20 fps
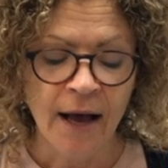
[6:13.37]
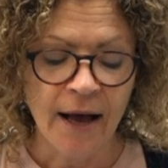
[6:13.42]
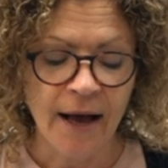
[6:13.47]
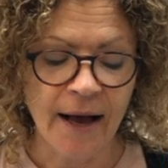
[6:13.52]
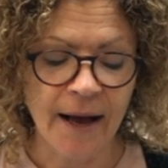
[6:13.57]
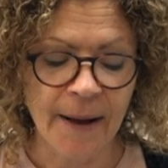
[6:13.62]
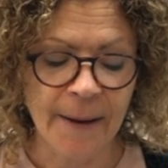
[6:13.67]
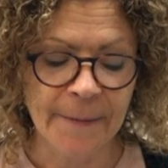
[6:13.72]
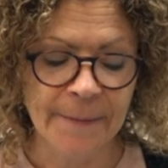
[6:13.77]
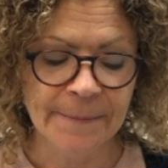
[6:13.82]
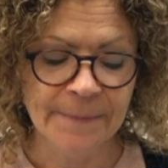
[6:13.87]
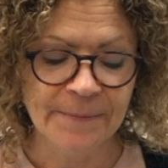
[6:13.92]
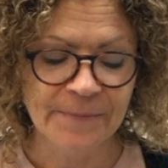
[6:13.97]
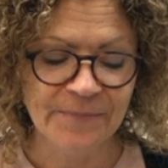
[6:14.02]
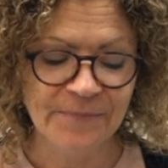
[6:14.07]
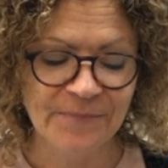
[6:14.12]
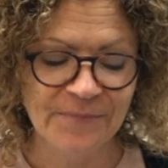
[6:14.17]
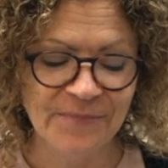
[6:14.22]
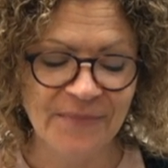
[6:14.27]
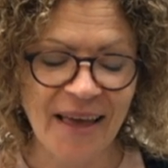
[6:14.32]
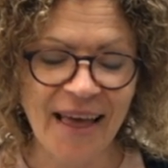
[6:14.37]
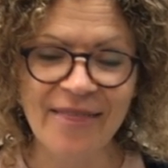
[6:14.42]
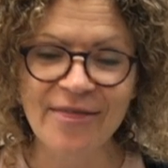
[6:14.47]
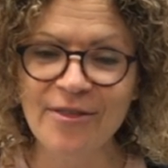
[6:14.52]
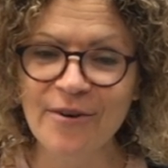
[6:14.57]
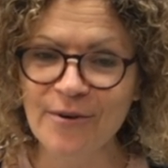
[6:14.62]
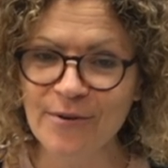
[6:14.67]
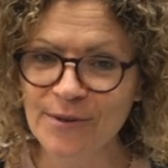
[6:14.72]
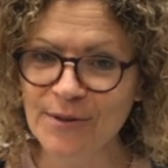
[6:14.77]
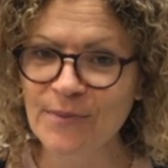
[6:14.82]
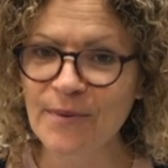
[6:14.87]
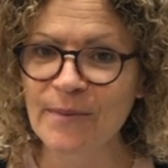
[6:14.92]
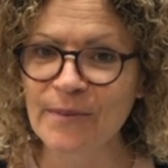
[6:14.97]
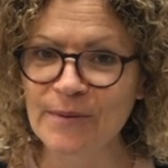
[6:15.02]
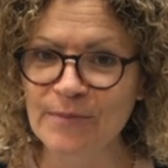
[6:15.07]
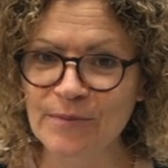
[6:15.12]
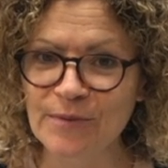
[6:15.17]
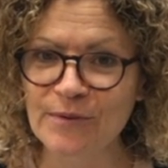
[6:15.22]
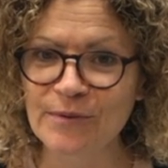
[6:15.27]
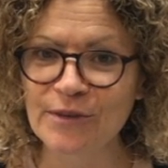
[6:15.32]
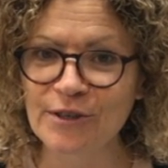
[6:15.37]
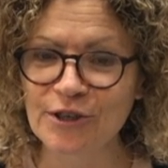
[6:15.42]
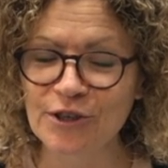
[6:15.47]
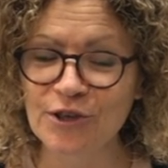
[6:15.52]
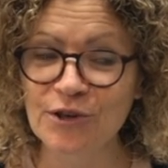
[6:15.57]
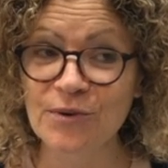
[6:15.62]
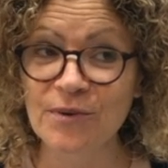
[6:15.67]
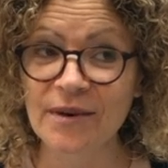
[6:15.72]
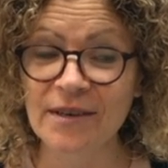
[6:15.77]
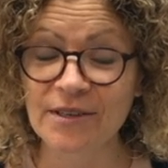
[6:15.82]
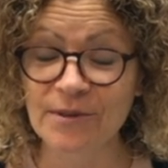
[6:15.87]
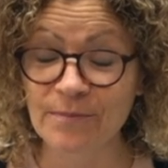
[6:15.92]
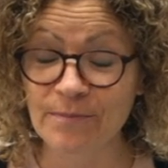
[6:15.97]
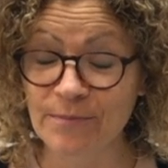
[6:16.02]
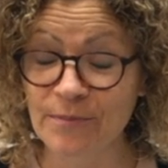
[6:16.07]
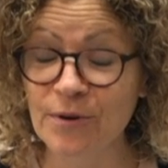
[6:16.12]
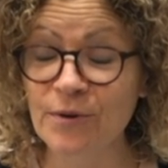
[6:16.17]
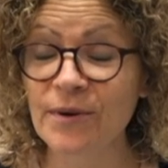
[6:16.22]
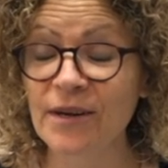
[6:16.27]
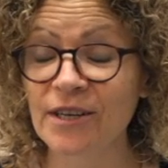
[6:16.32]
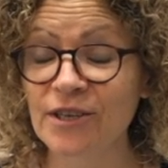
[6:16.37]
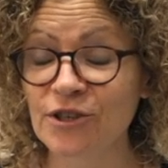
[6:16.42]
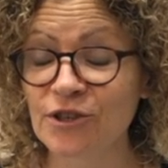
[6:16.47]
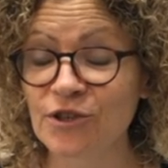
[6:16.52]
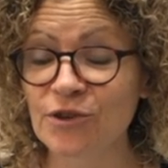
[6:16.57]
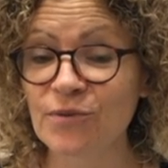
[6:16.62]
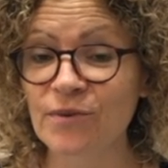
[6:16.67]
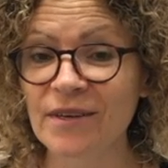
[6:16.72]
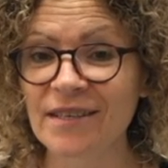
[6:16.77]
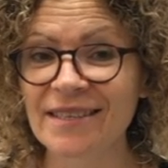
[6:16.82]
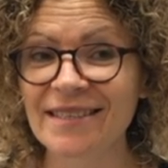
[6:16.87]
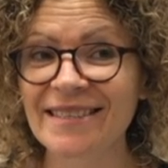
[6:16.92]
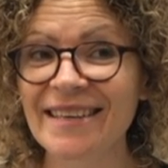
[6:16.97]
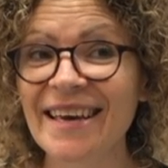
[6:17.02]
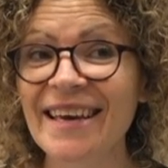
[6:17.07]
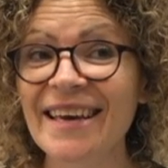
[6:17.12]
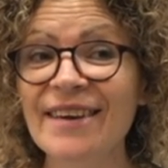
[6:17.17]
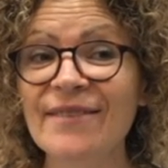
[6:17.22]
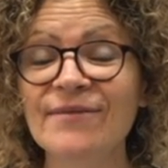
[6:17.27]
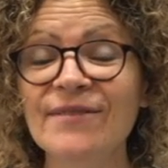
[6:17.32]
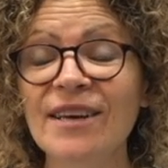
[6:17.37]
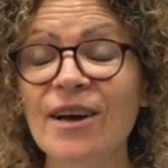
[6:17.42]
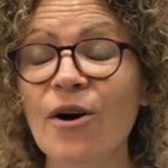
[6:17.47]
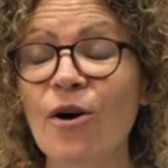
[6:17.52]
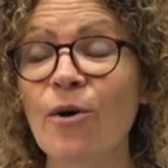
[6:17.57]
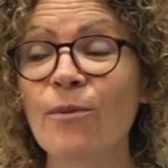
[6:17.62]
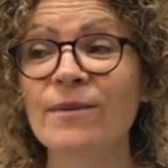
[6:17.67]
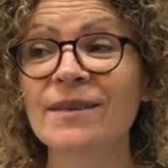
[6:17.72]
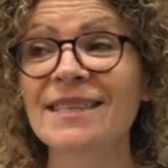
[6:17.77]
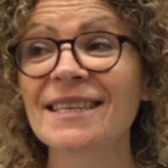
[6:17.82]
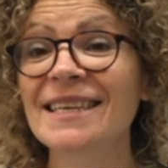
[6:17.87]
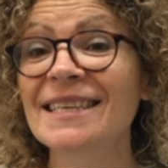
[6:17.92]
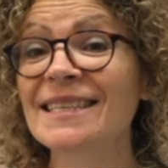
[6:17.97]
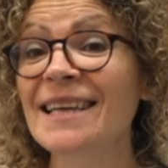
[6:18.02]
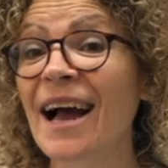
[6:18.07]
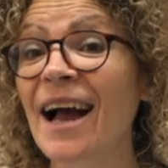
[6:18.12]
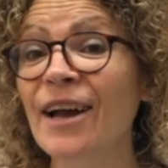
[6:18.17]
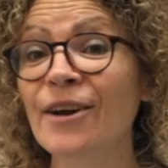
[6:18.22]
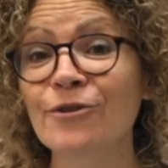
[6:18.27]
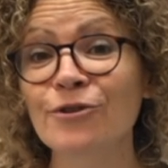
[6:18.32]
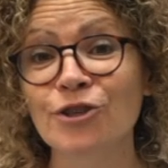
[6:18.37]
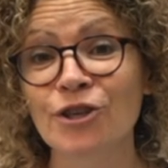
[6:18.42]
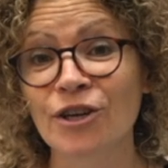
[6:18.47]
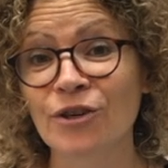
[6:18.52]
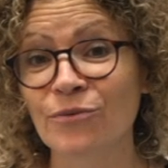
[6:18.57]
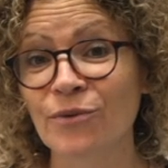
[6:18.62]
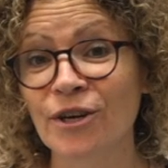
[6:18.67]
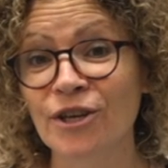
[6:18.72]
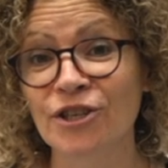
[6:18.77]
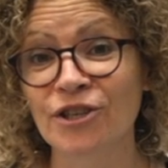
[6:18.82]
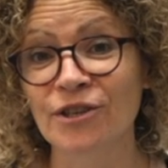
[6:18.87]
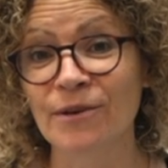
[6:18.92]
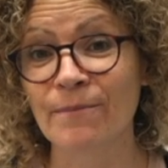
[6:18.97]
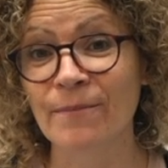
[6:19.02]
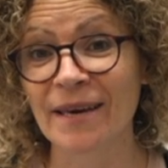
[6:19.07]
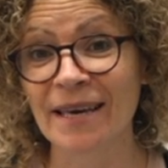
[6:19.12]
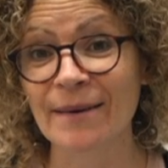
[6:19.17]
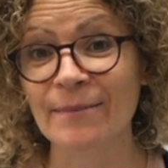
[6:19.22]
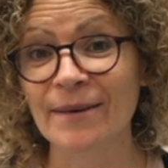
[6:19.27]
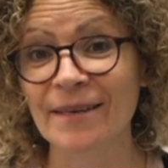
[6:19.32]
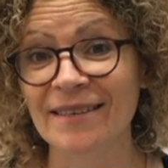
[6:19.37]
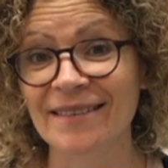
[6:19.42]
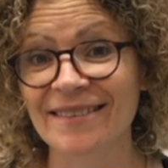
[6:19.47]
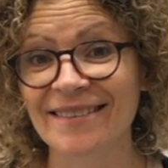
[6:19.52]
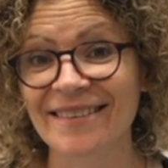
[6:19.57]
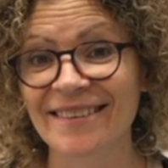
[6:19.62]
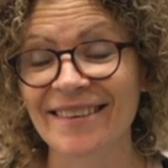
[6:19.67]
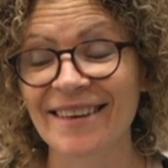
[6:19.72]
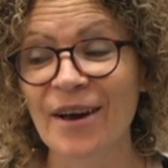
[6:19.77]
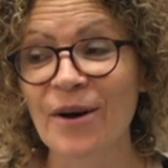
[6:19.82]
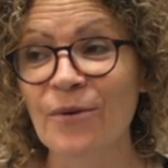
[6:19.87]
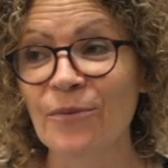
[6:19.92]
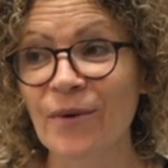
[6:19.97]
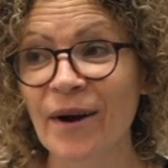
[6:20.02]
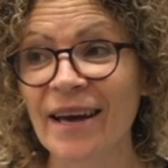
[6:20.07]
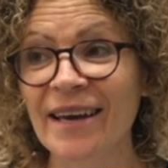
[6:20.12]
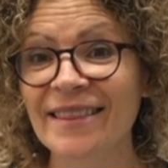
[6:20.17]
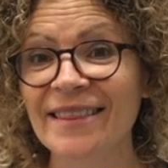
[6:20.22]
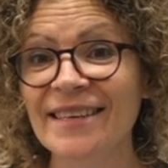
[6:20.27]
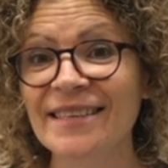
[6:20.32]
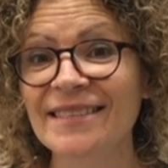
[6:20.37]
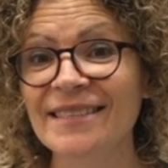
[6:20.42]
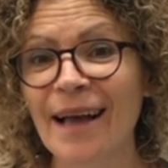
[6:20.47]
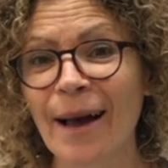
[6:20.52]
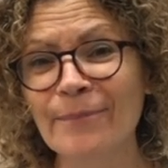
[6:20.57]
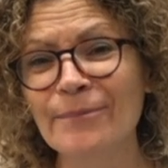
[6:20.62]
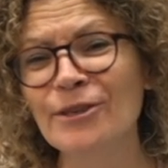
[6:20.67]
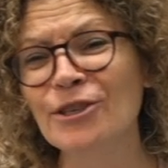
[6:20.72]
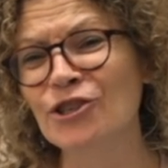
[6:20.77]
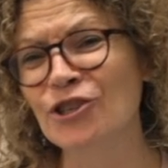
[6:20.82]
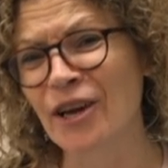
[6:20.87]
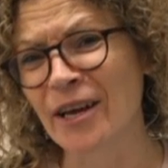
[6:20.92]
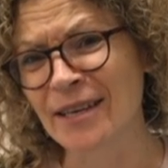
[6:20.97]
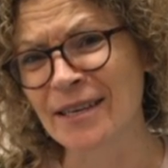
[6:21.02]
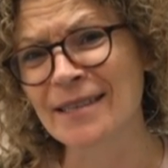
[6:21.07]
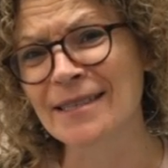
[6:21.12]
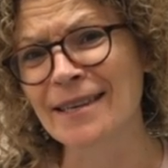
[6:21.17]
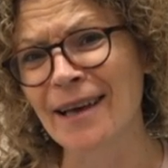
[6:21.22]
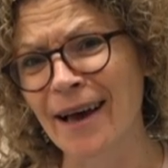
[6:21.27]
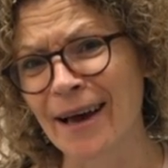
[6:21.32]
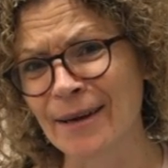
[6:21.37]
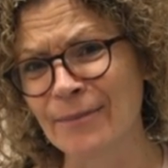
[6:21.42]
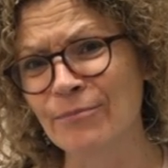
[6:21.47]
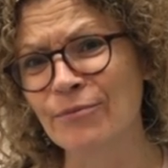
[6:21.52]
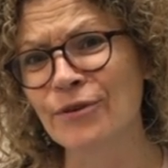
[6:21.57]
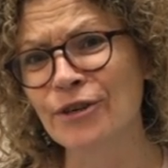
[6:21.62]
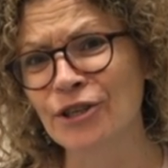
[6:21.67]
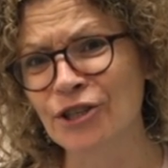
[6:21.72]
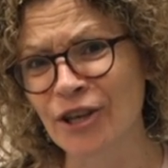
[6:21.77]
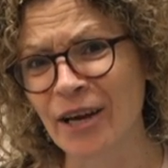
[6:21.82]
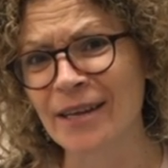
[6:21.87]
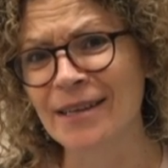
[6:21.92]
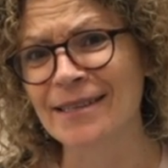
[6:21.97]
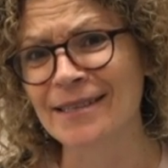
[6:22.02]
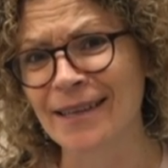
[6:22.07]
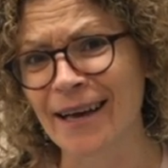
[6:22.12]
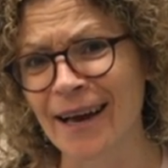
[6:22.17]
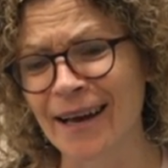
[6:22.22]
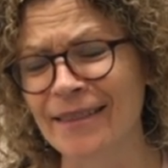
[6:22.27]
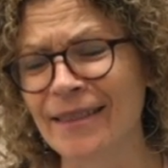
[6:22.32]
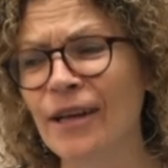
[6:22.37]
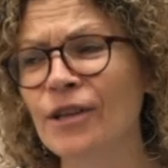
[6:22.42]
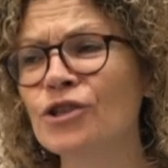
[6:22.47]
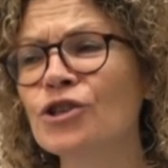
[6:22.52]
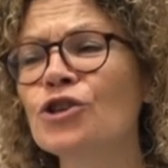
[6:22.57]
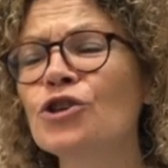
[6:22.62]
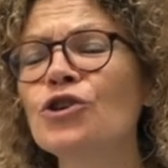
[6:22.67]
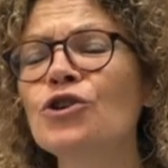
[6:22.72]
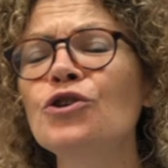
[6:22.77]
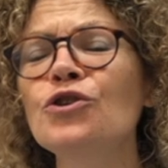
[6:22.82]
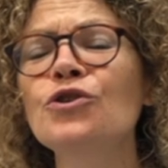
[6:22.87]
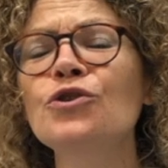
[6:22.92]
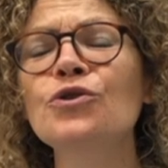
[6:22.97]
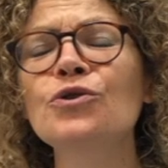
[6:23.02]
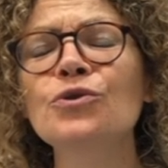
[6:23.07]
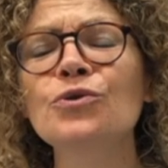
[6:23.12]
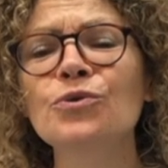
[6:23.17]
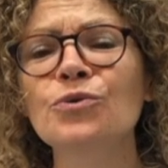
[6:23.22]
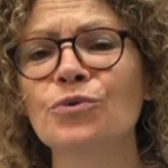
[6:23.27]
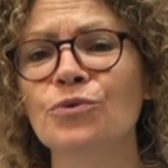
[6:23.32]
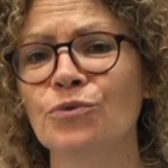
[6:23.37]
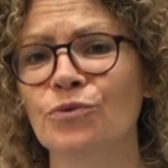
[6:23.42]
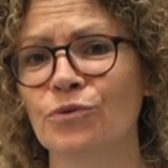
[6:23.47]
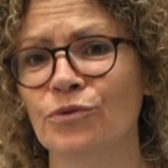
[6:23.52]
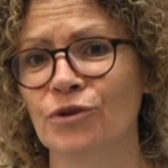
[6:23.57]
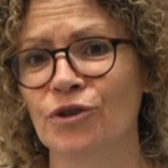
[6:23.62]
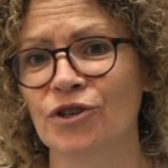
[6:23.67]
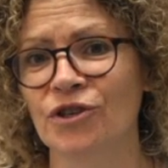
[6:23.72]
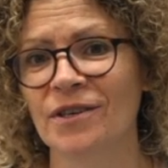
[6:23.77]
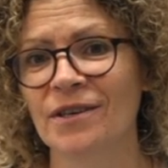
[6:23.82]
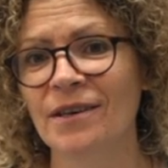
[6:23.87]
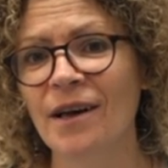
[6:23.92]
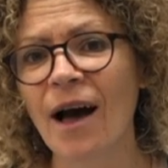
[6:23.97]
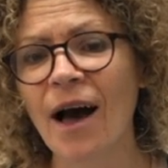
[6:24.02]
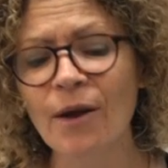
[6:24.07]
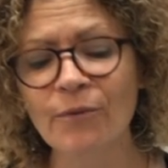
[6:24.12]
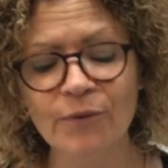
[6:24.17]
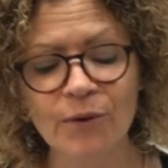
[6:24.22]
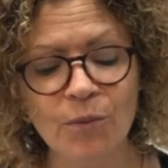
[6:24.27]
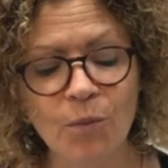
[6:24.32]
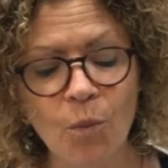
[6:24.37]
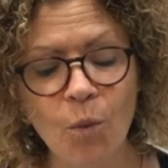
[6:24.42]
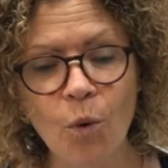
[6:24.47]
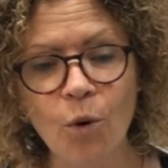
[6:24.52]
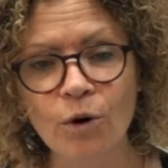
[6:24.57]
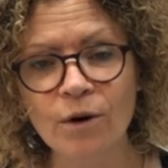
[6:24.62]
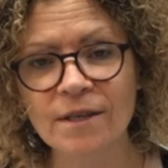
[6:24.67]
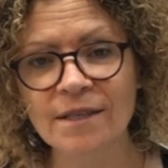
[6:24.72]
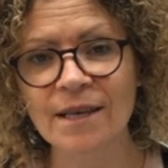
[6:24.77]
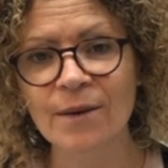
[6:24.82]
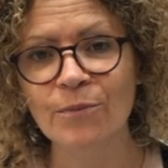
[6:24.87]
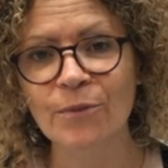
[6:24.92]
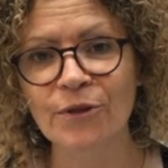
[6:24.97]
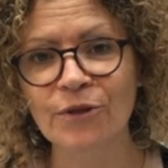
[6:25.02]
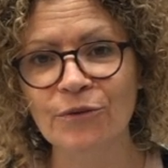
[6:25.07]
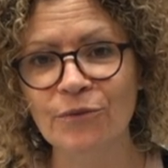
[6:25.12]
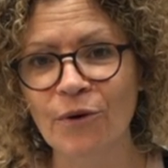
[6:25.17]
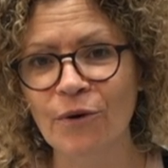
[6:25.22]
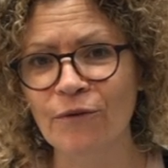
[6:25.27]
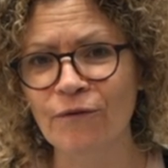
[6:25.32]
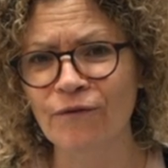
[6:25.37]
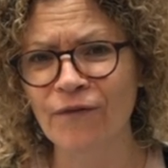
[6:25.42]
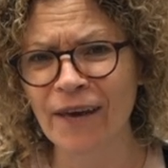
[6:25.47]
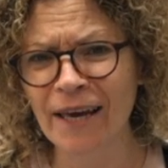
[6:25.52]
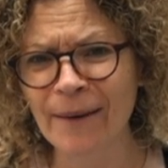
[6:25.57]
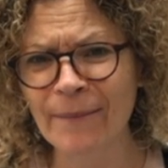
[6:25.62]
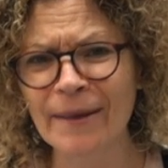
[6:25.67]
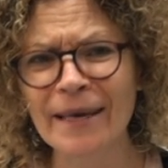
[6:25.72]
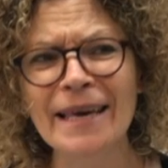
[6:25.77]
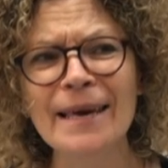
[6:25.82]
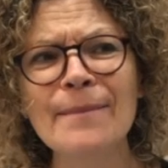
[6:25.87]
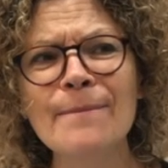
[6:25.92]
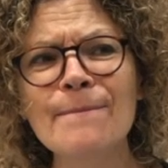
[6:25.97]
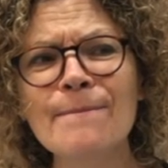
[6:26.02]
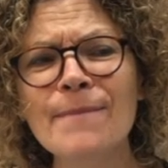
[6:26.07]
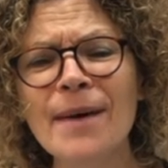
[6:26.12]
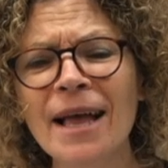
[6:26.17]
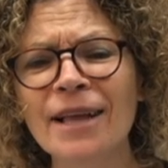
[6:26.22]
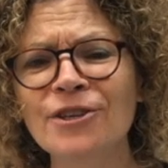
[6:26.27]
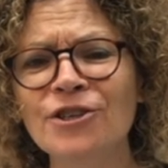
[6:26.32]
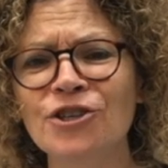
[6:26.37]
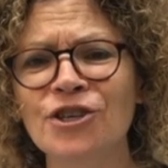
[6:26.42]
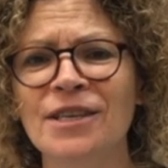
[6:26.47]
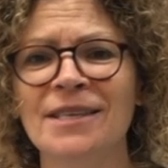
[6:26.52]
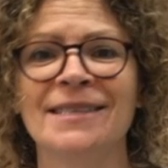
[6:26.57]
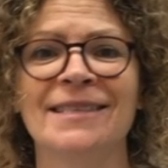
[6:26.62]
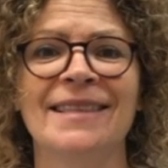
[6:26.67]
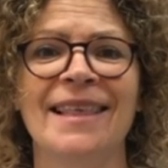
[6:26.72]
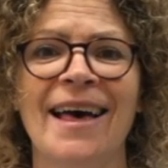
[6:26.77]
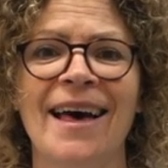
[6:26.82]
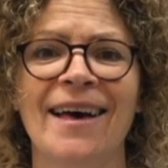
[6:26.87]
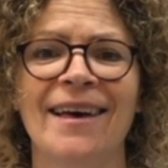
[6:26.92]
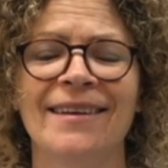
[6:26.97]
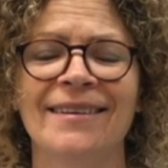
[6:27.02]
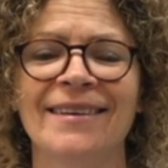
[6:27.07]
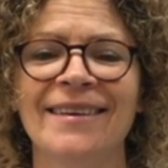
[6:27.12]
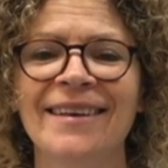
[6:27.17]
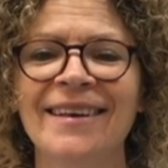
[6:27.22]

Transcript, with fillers: Um, and those women, Pua and, Shua, Pua and Shua, saved almost an entire generation of babies, right? They stopped a genocide, pre genocide. That's huge. God rewards them with their own family. He mentions that.